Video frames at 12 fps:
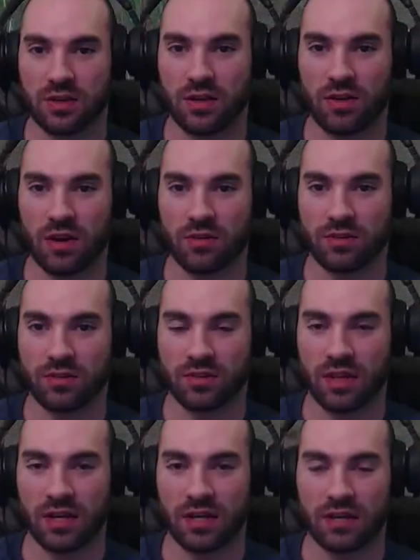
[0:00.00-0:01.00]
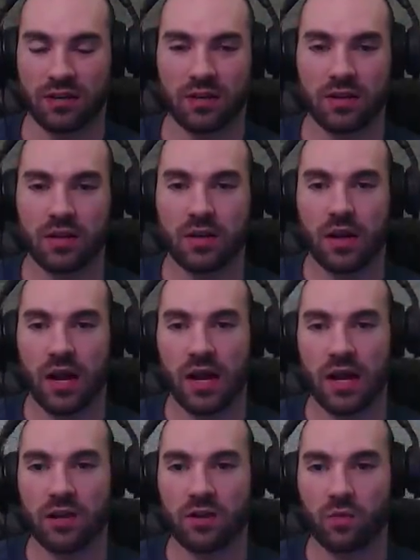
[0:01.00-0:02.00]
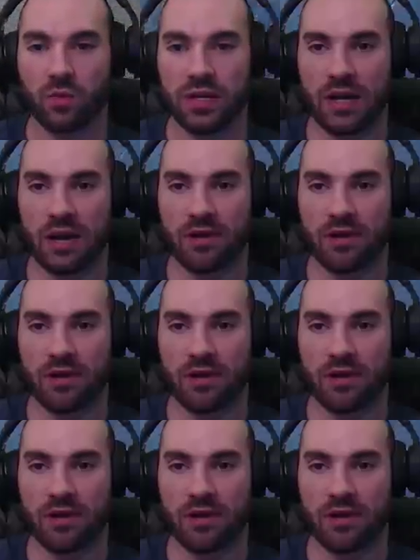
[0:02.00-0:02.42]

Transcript: Oh no, laggy. And we have